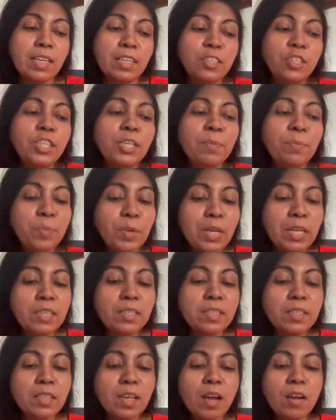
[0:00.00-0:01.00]
She
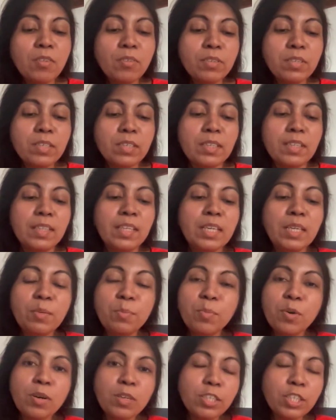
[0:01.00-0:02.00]
brings out the
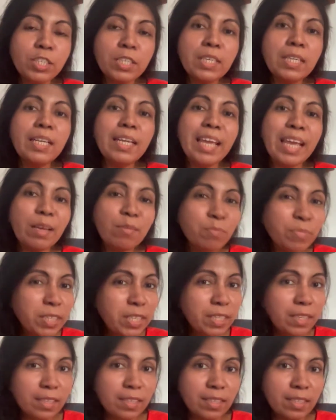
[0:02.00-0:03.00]
emotional
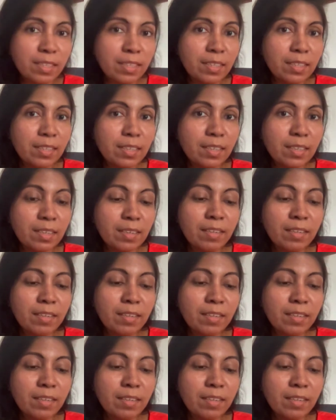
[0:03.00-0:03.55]
emptiness.